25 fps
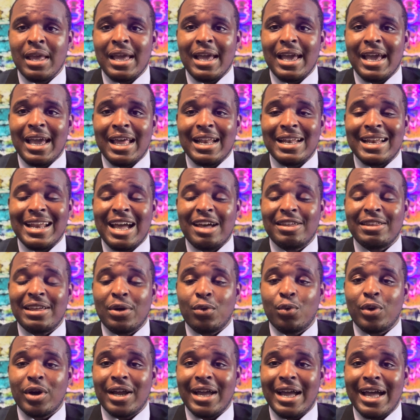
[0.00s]
And now that
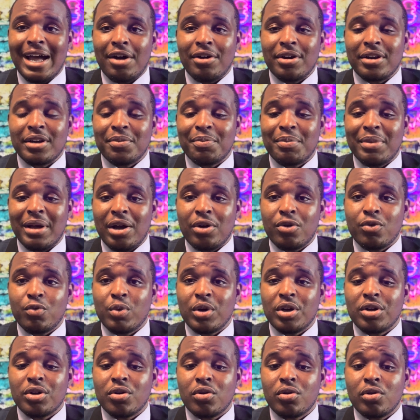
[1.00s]
we're out and about,
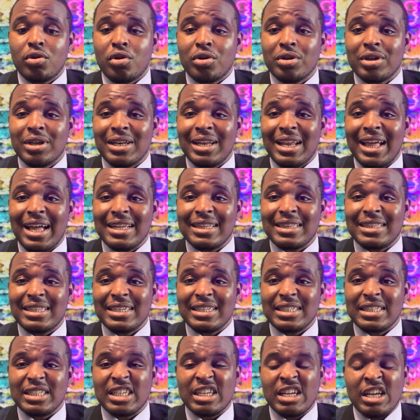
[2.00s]
we're no longer locked
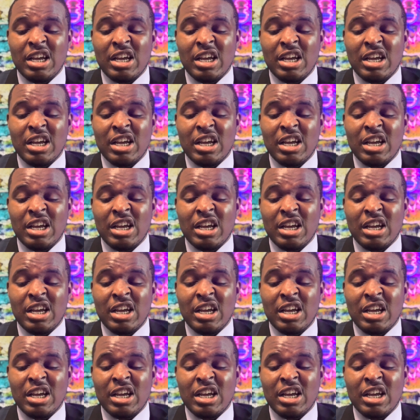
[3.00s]
in.